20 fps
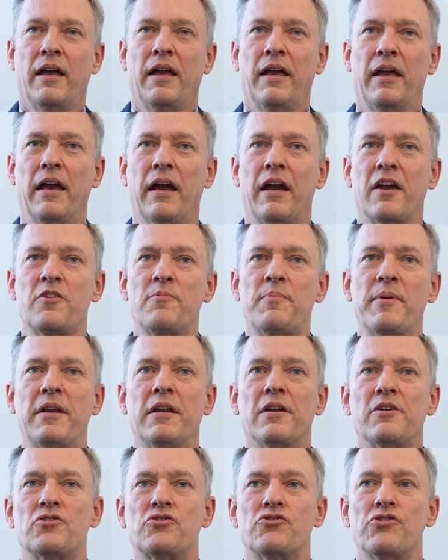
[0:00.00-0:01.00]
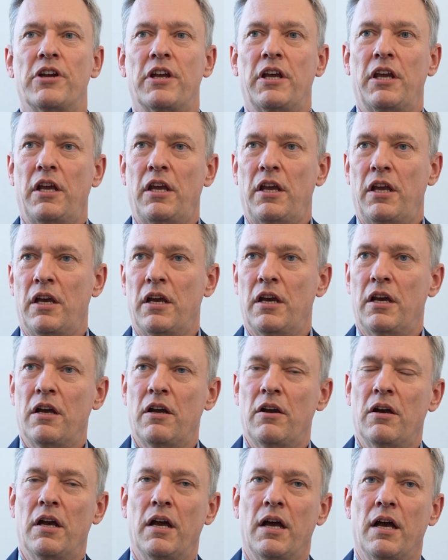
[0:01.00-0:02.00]
Yeah, it's been a tricky
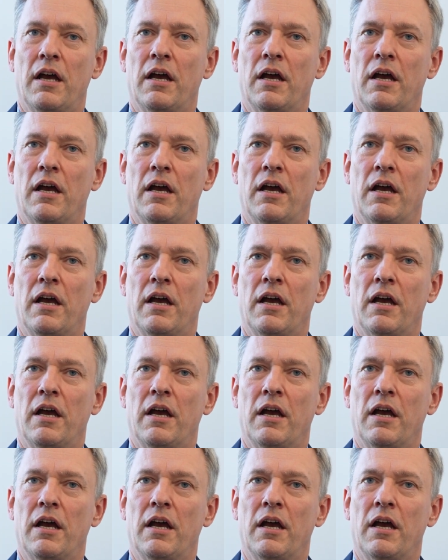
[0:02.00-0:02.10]
year.